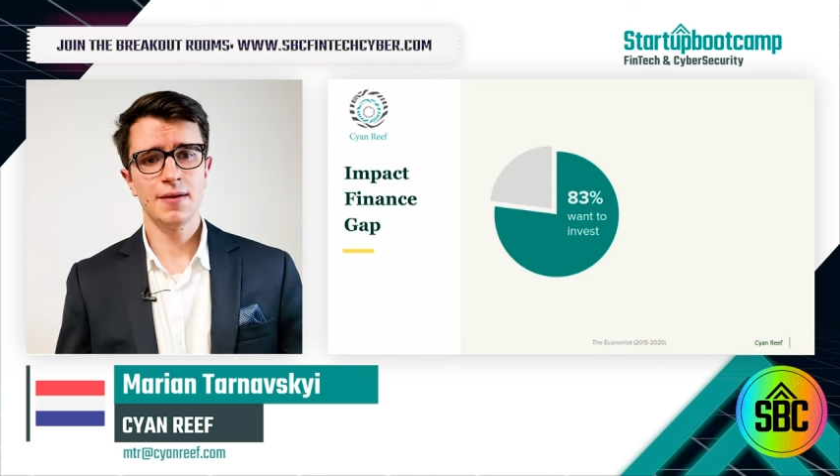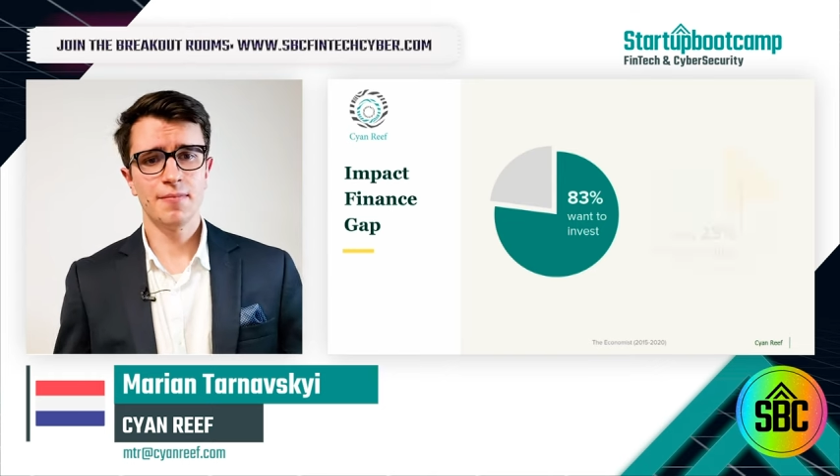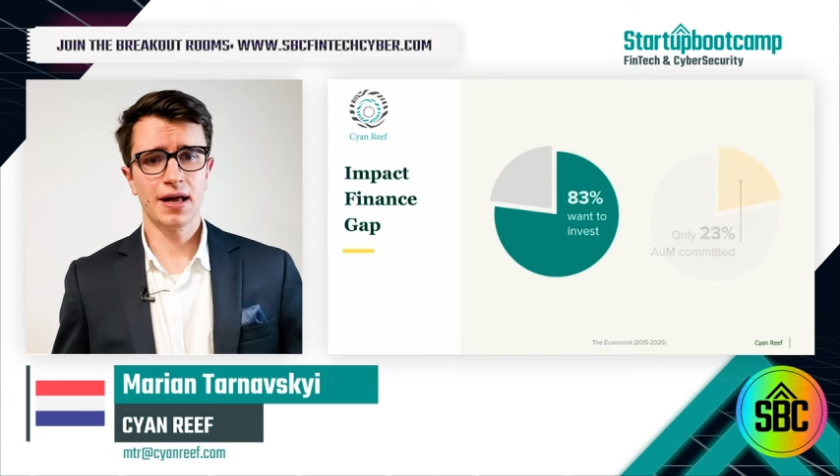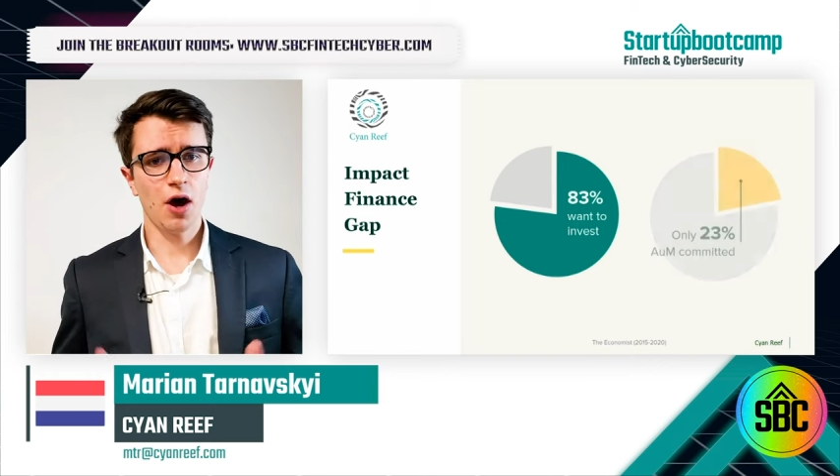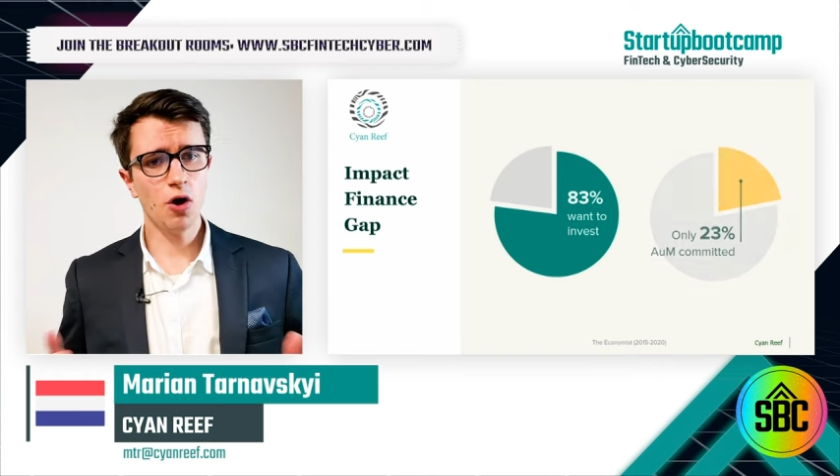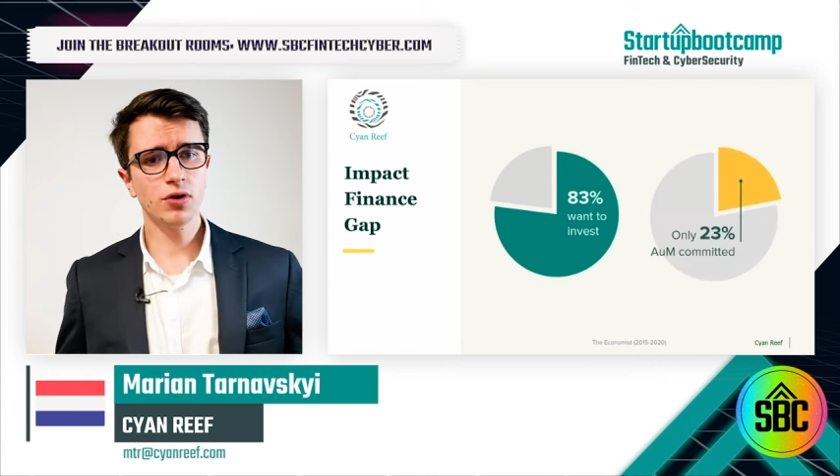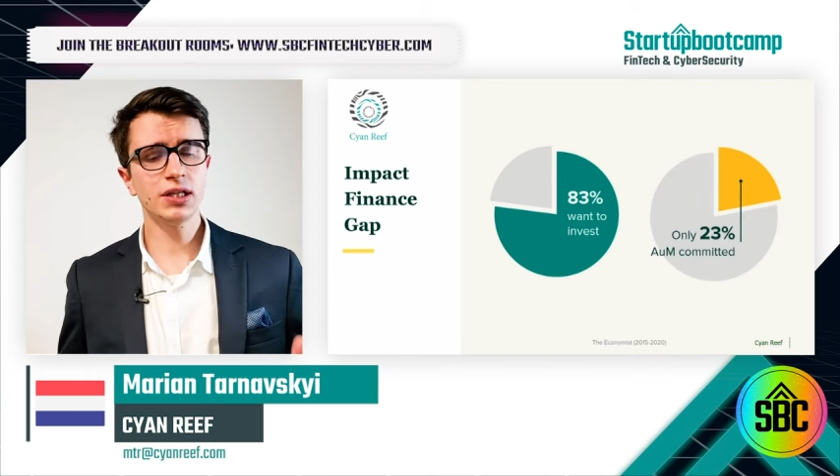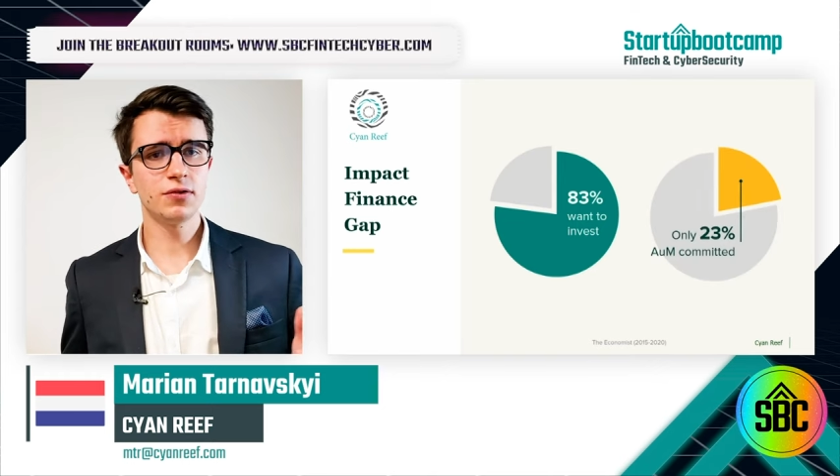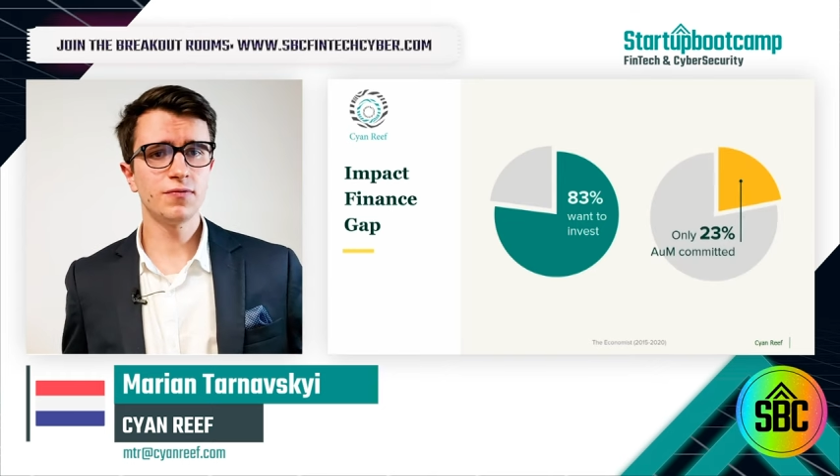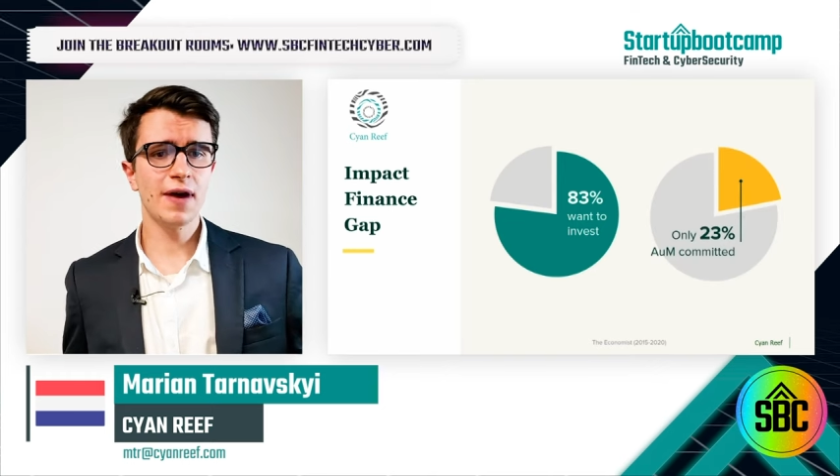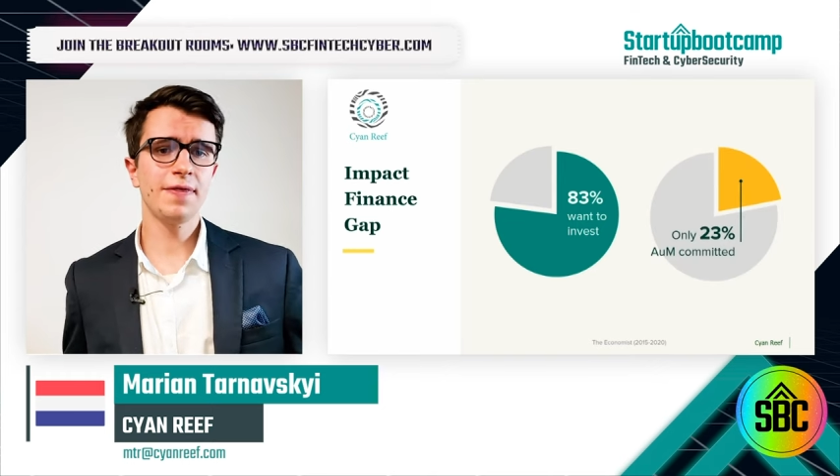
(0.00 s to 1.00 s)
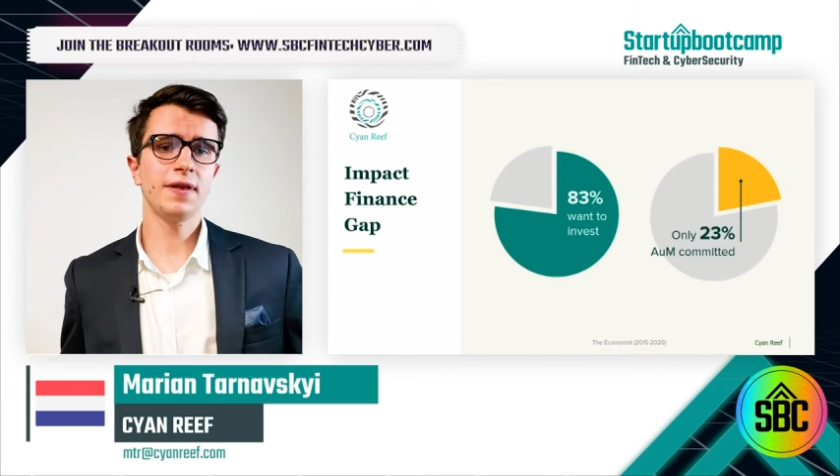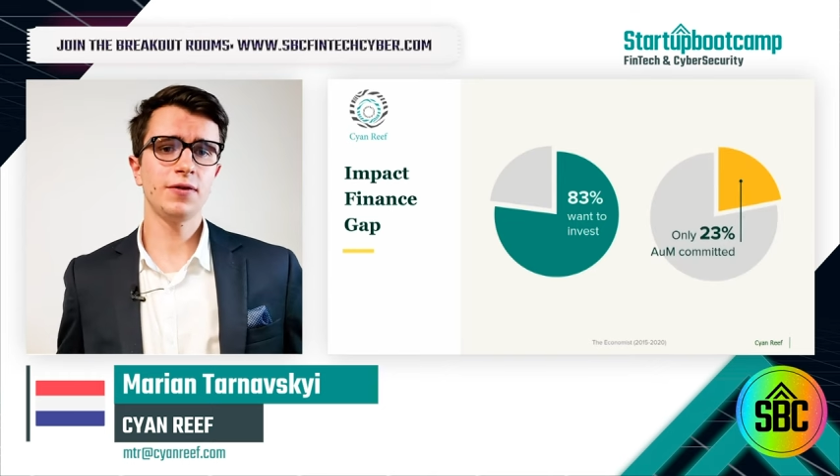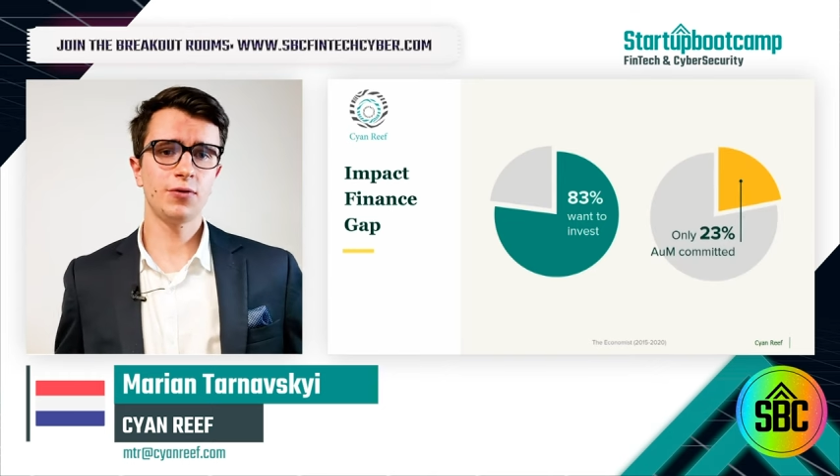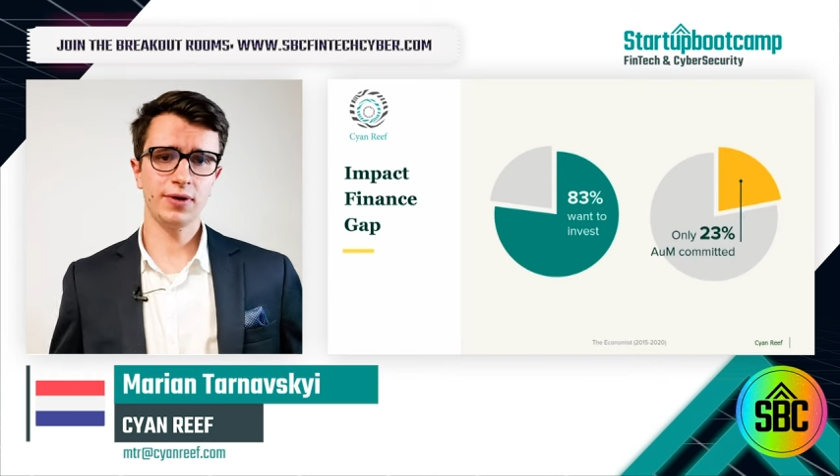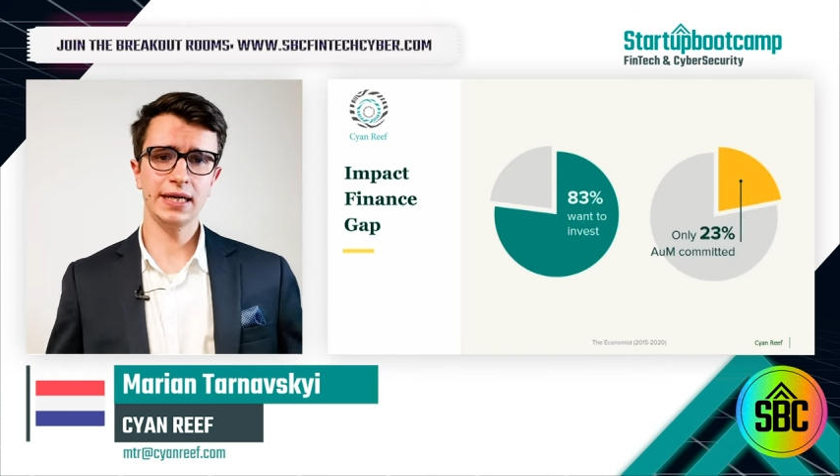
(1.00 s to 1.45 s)
but only
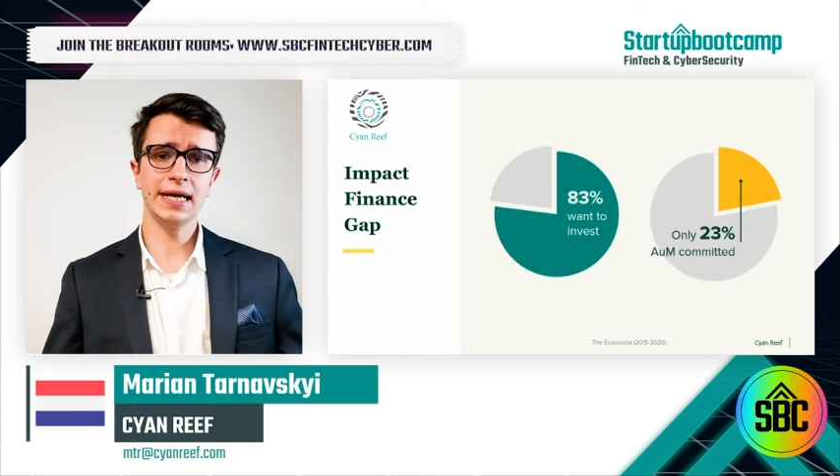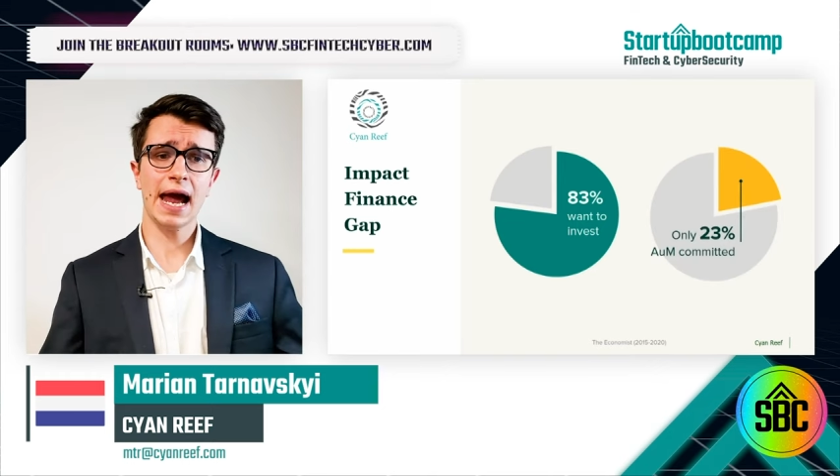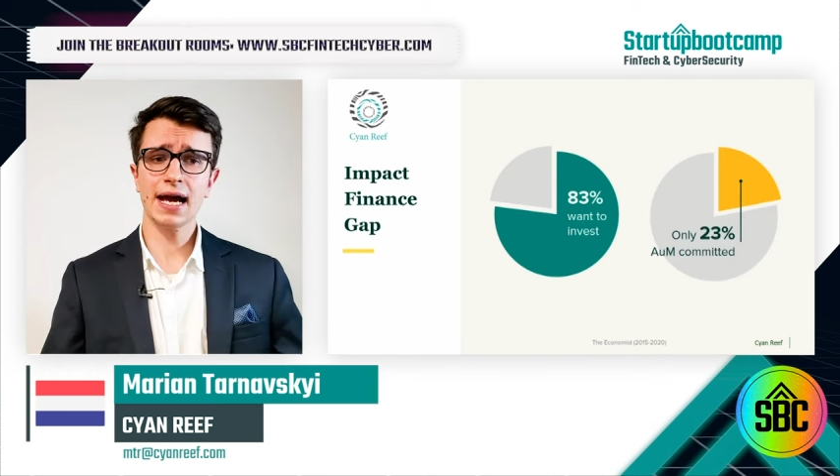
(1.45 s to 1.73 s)
23